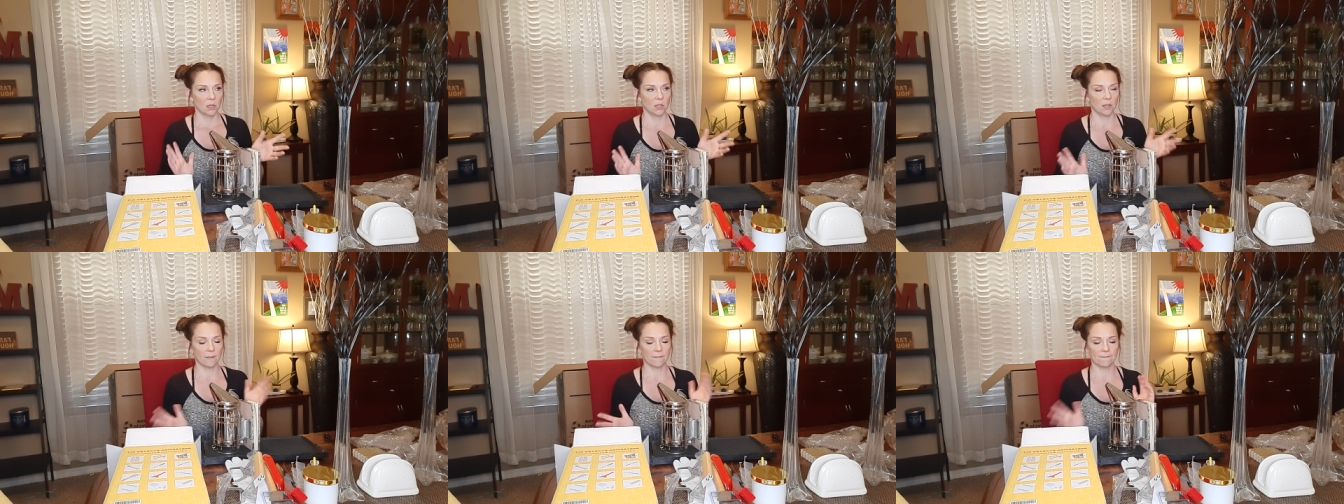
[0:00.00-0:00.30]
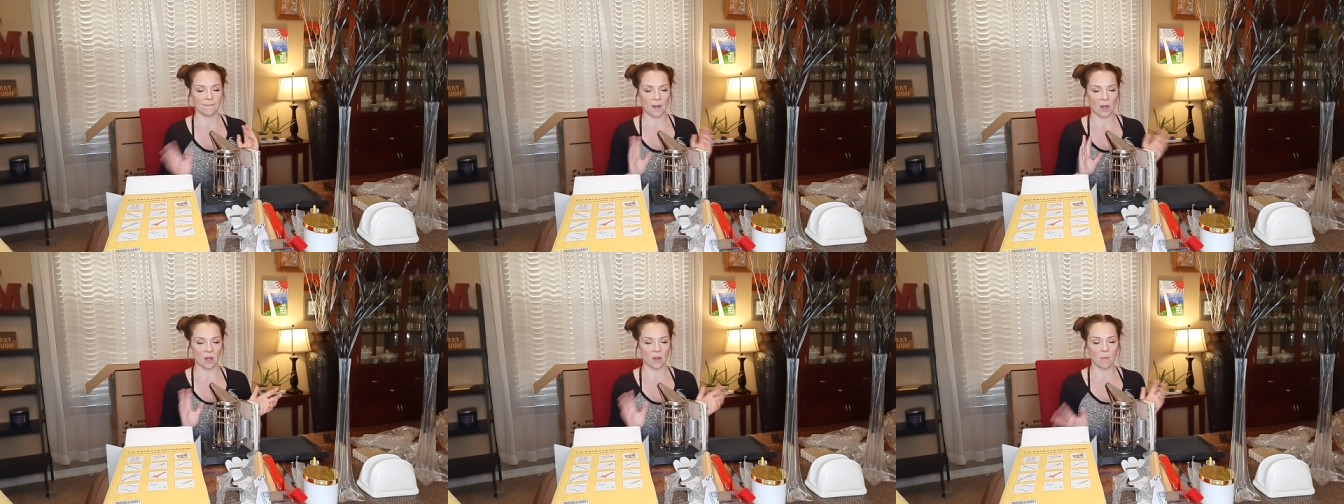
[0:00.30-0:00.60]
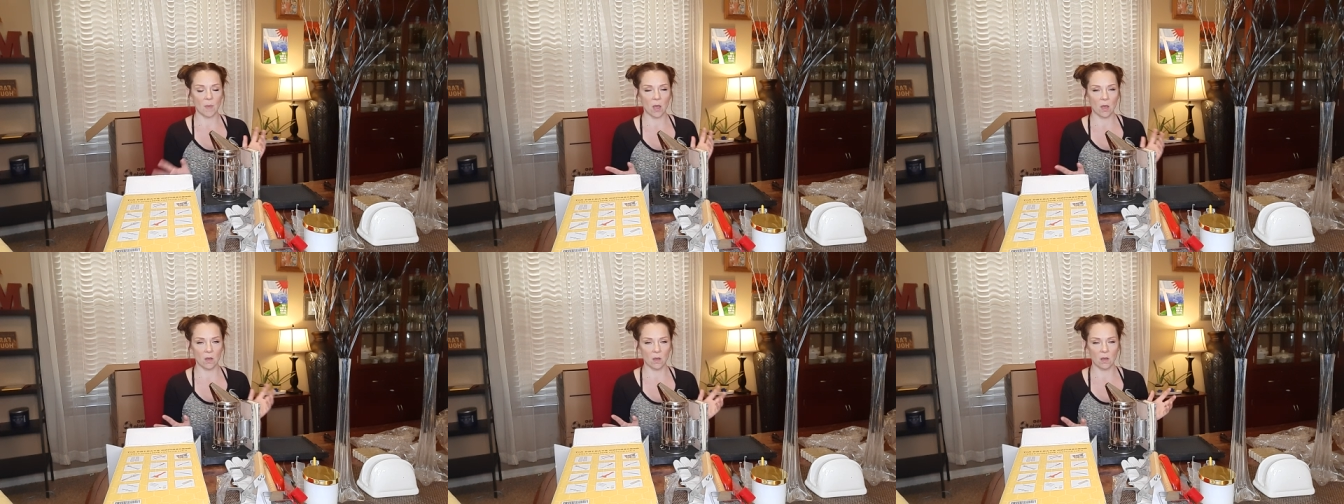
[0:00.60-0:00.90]
their
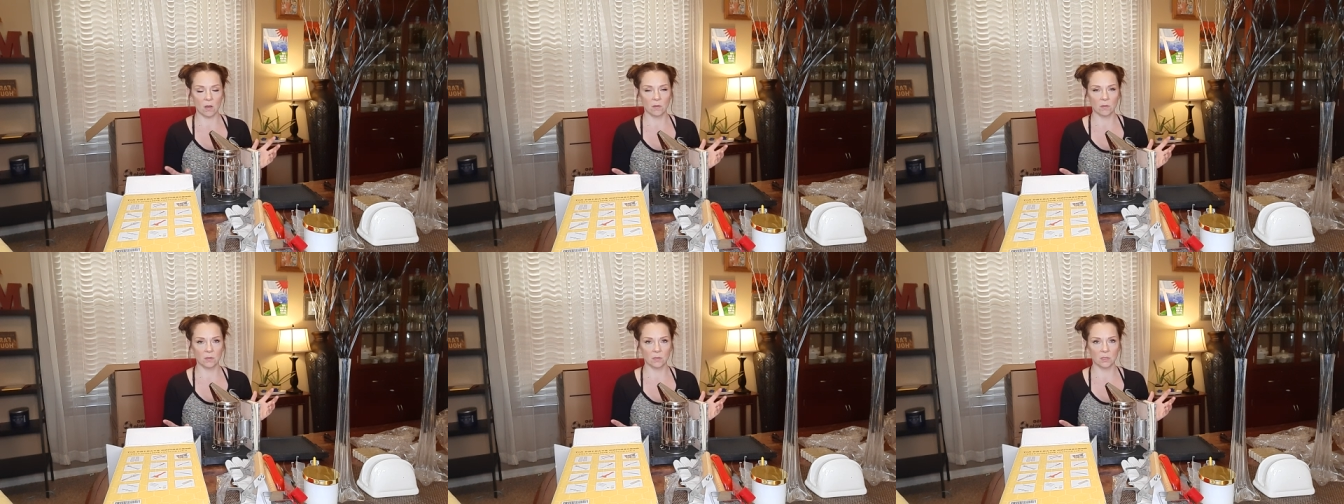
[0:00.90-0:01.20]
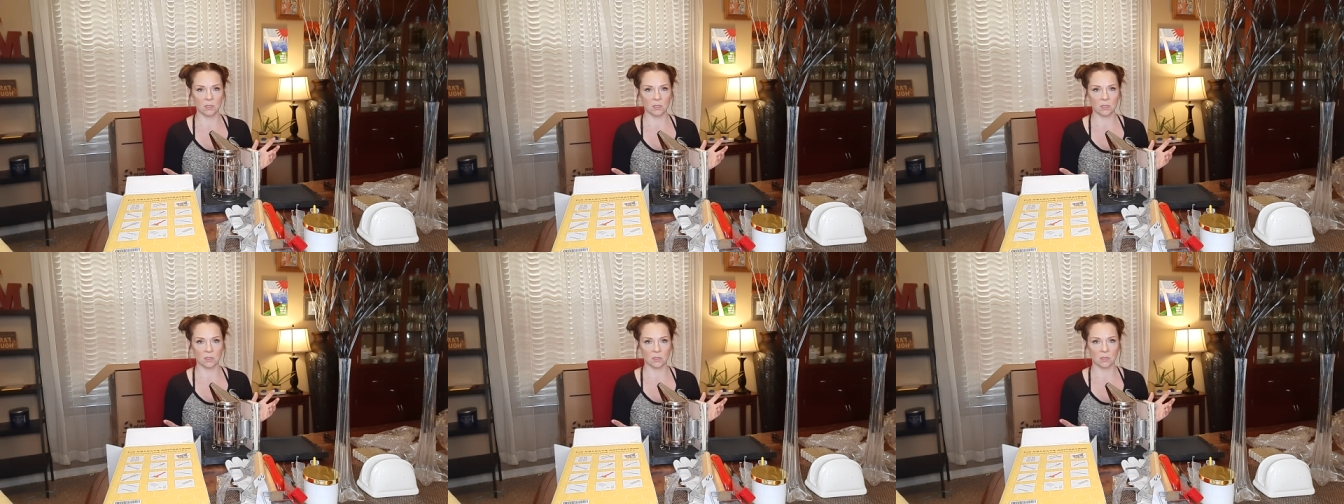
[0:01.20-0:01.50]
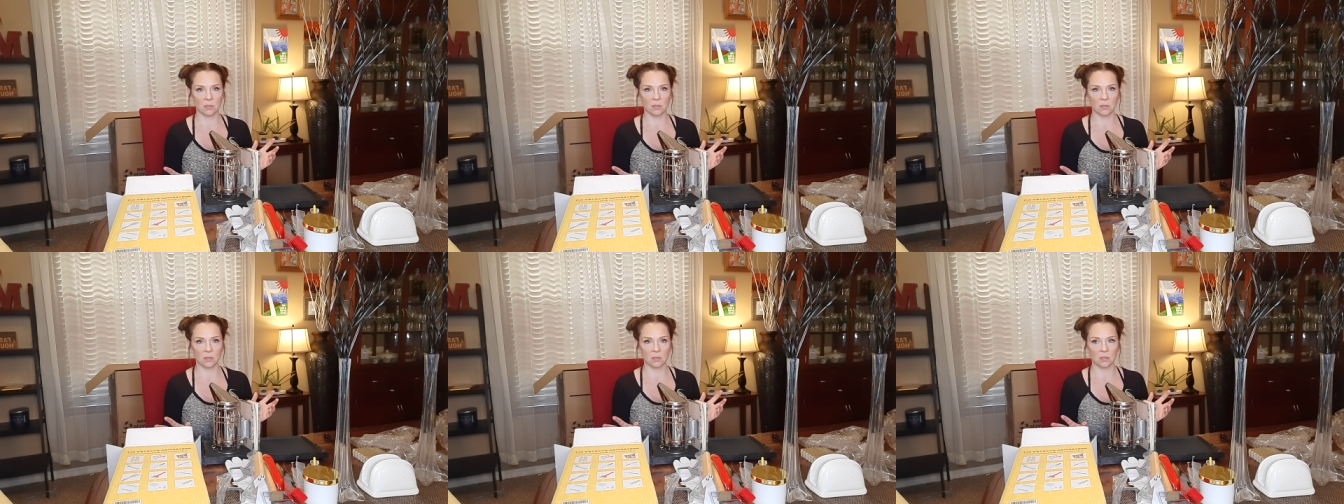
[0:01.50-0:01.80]

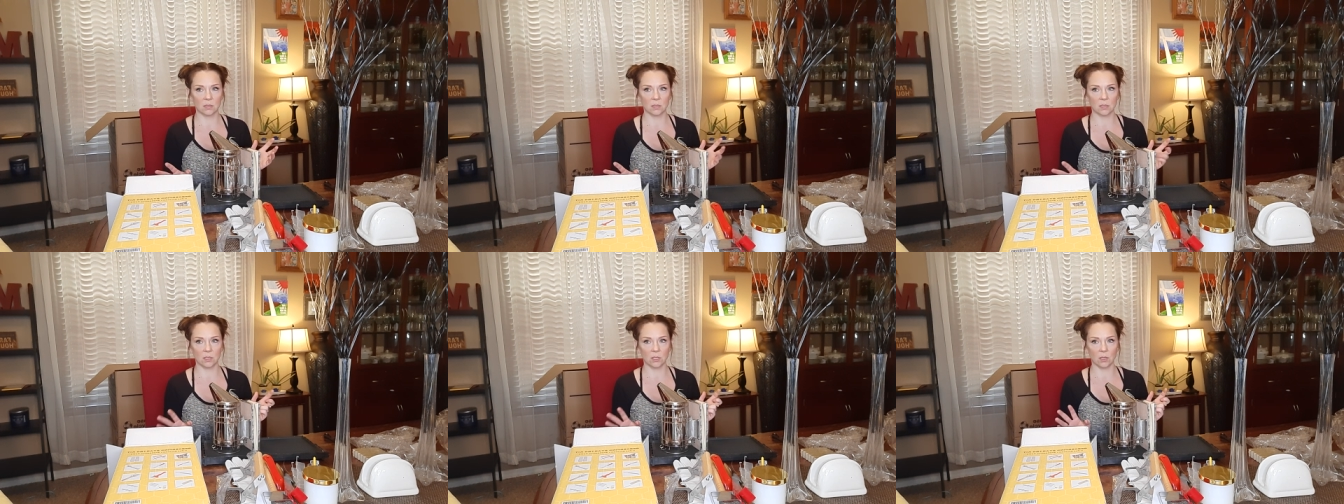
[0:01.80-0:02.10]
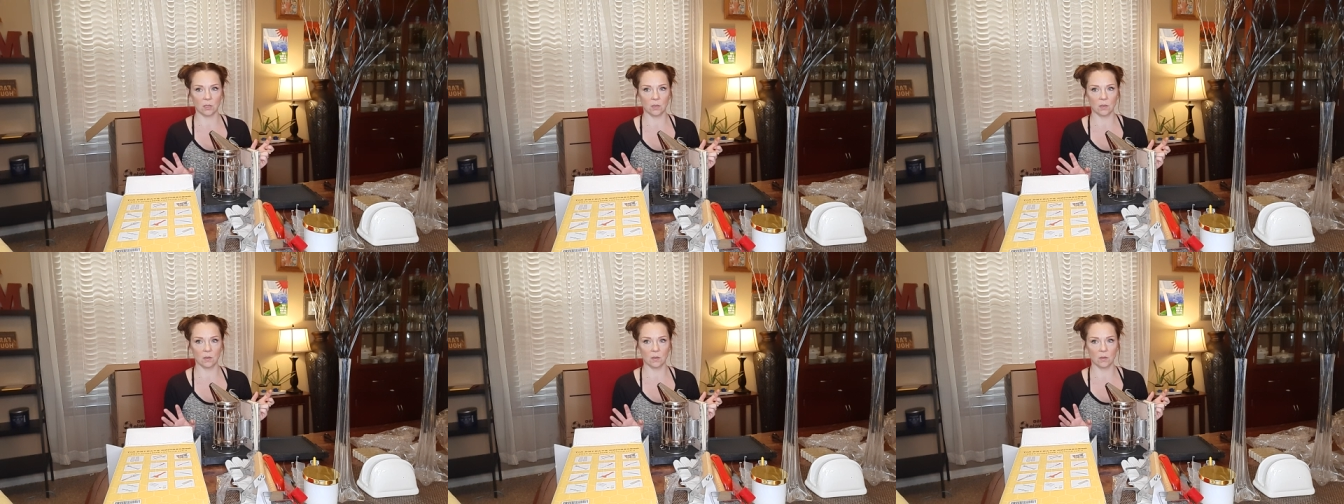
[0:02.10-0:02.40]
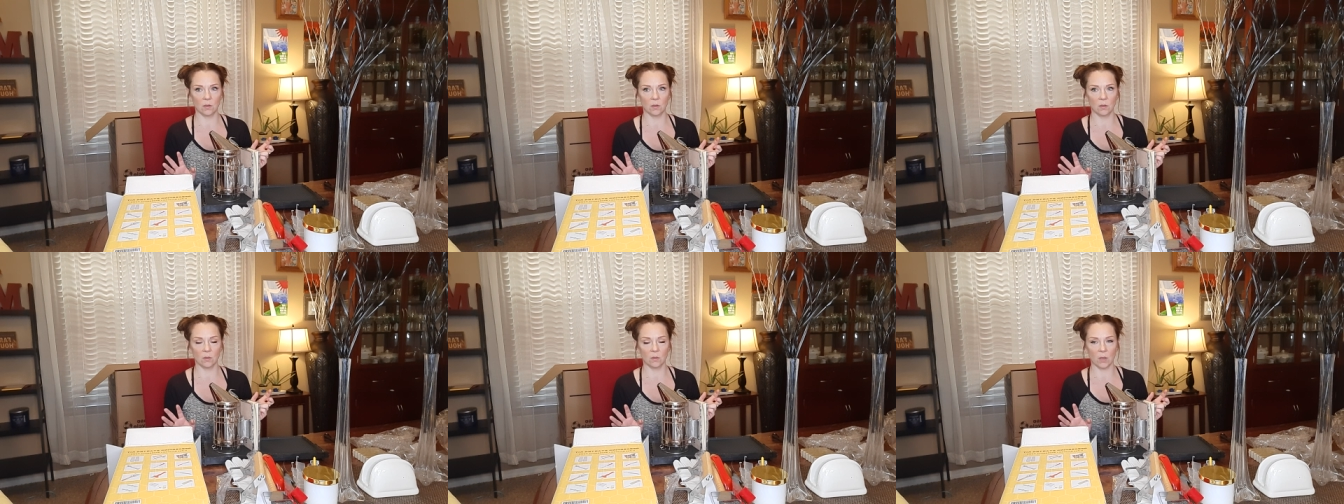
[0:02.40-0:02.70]
pheromones
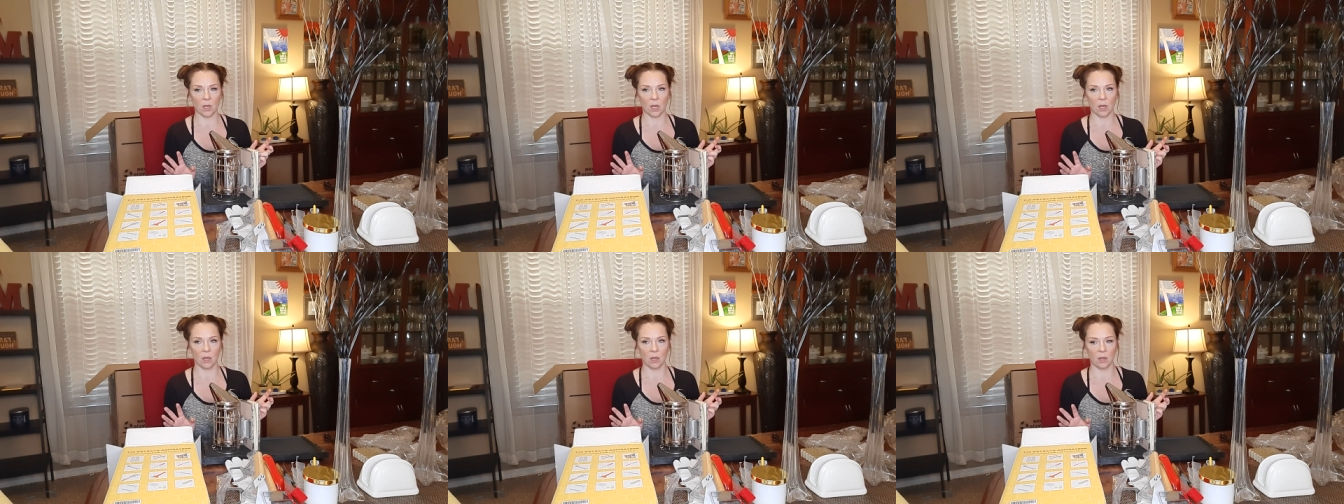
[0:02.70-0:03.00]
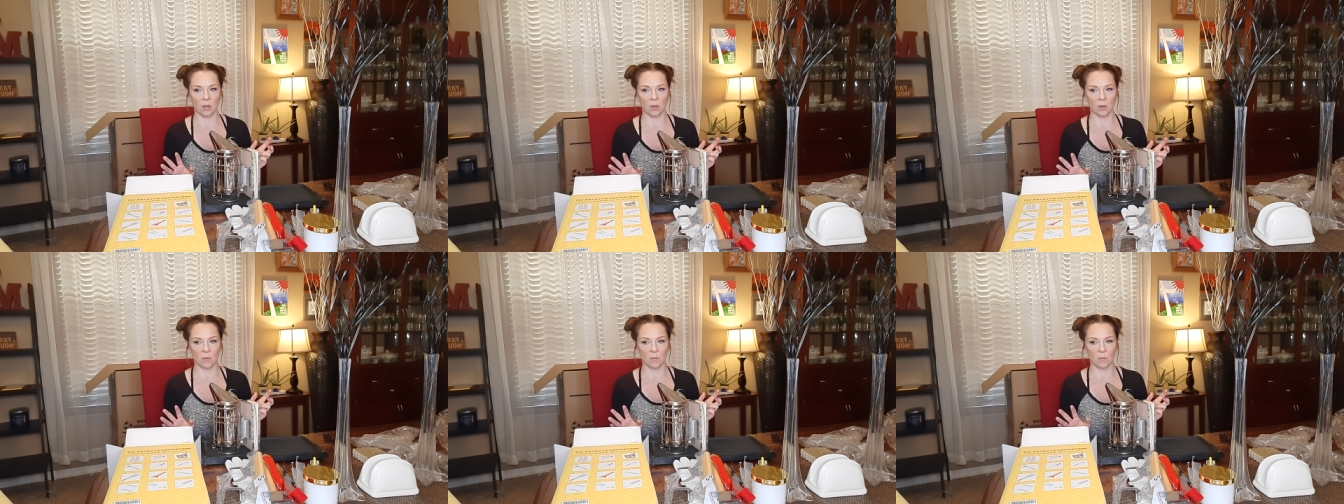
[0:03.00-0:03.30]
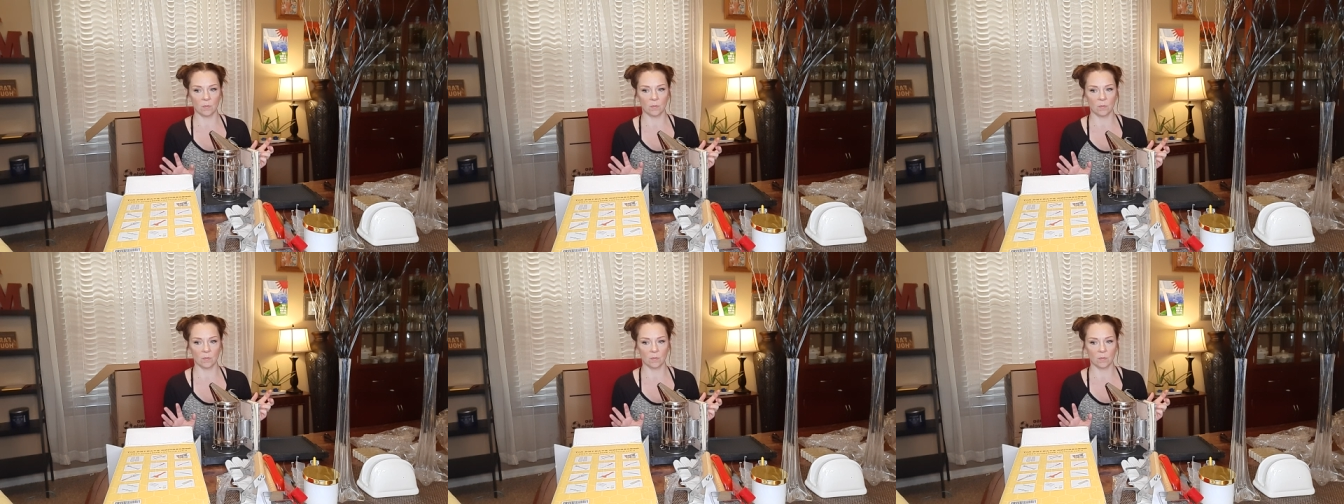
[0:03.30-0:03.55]
to um,